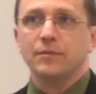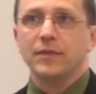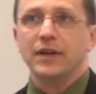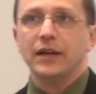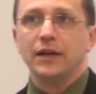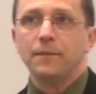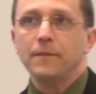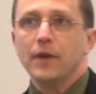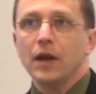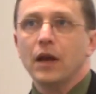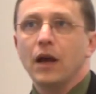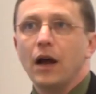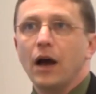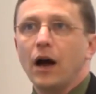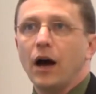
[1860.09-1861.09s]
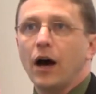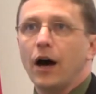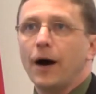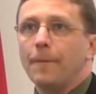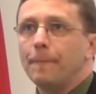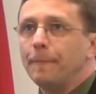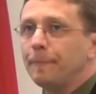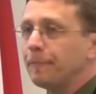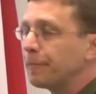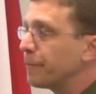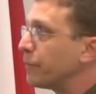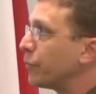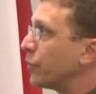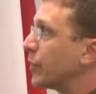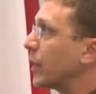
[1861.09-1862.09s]
minute. Um,
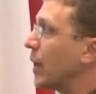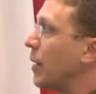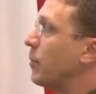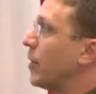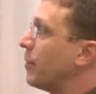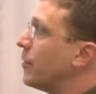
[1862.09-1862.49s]
but